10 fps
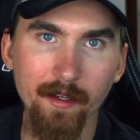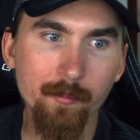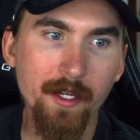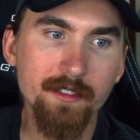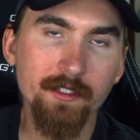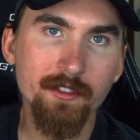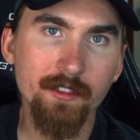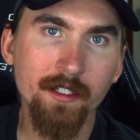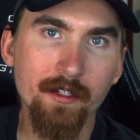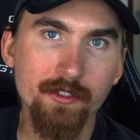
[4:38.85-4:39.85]
It basically just
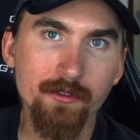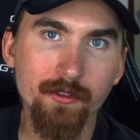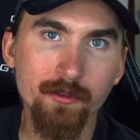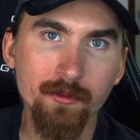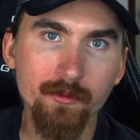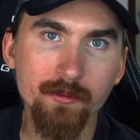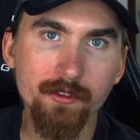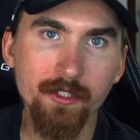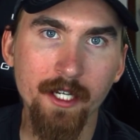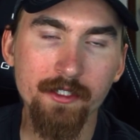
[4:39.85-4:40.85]
allows you to
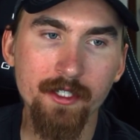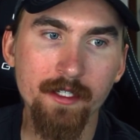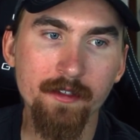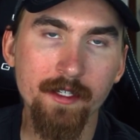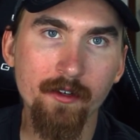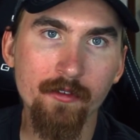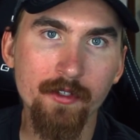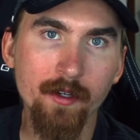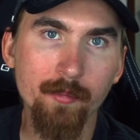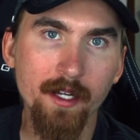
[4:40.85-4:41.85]
change anything on the
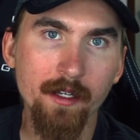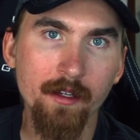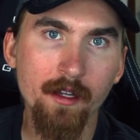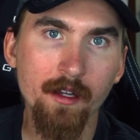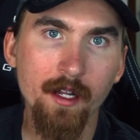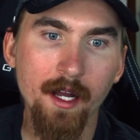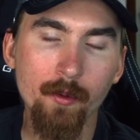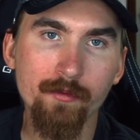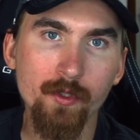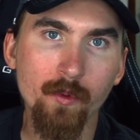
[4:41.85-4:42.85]
numpad
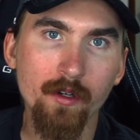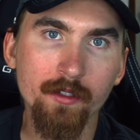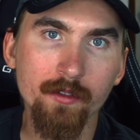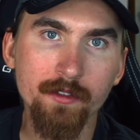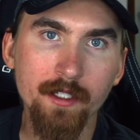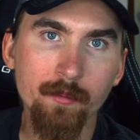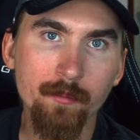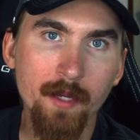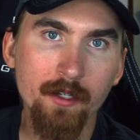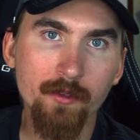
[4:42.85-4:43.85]
however you want. You can set up
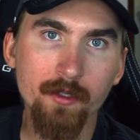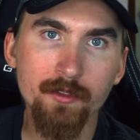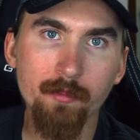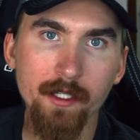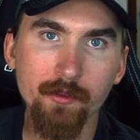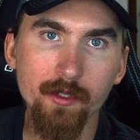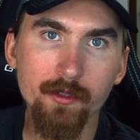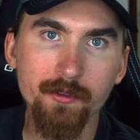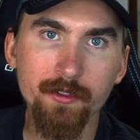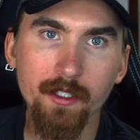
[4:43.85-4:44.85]
macros,
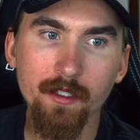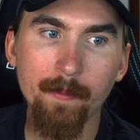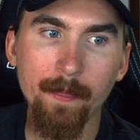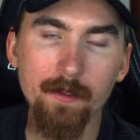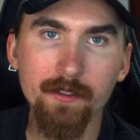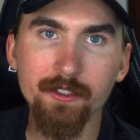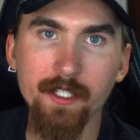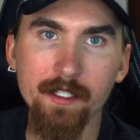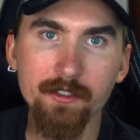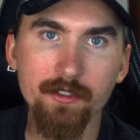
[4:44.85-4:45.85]
micros, you can
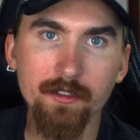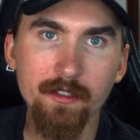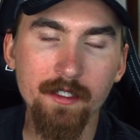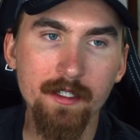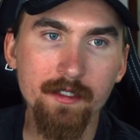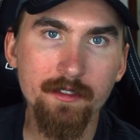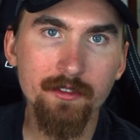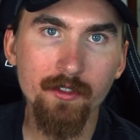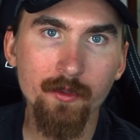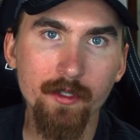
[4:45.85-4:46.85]
change the keys
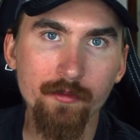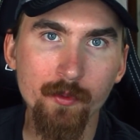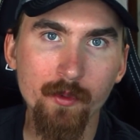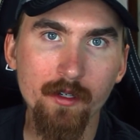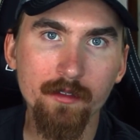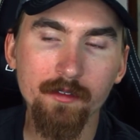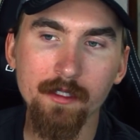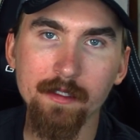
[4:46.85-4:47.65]
to do whatever you want.